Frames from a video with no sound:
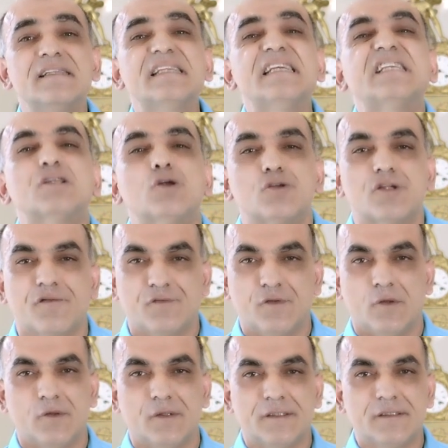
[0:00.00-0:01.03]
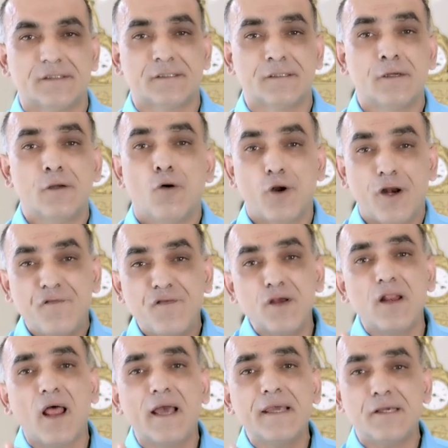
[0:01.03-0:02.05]
this sort of noise. Or if you
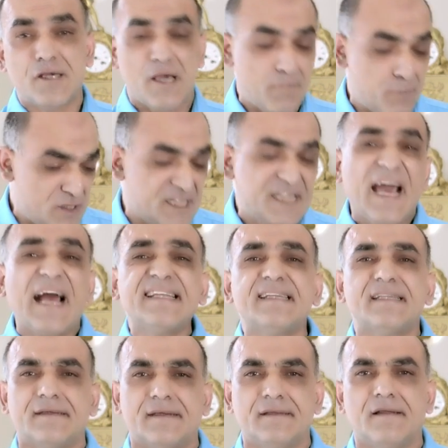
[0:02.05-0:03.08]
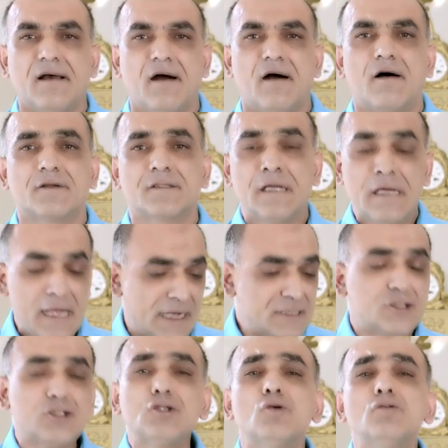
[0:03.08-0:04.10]
like, you can put a catheter in the heart
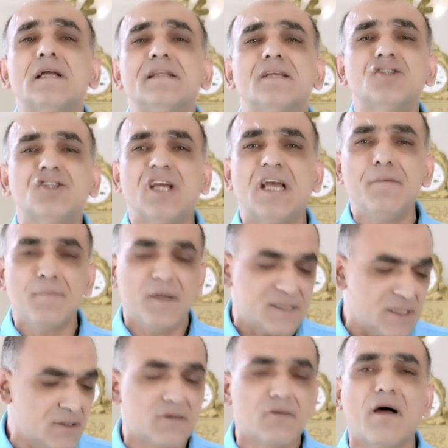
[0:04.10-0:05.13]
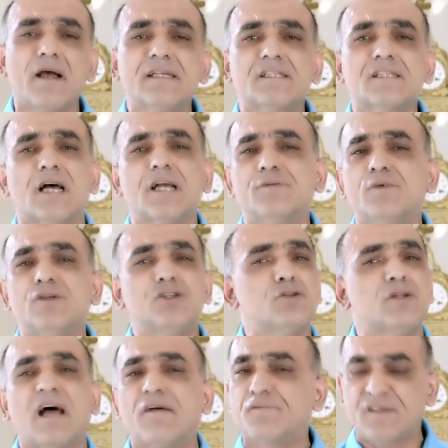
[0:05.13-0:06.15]
and show that the chambers on the right side, which
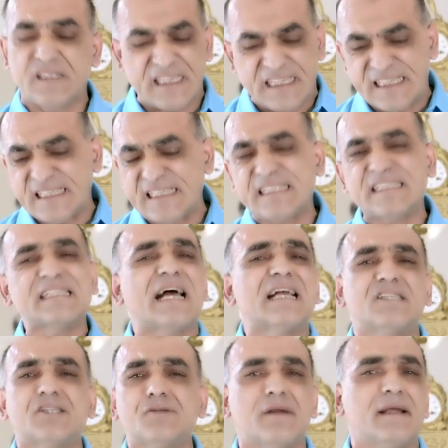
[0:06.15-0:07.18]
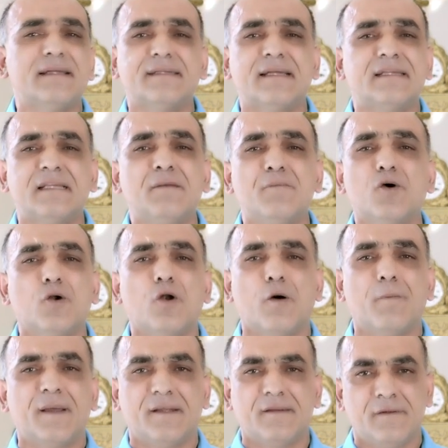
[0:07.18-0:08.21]
should have desaturated
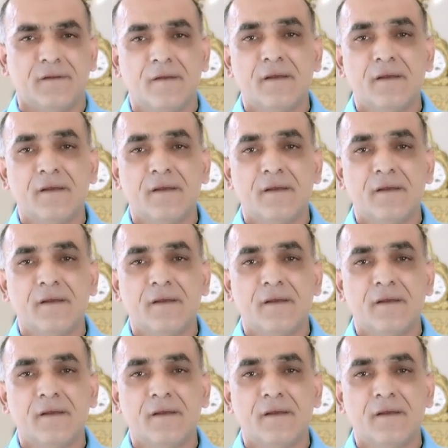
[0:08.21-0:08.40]
hemoglobin,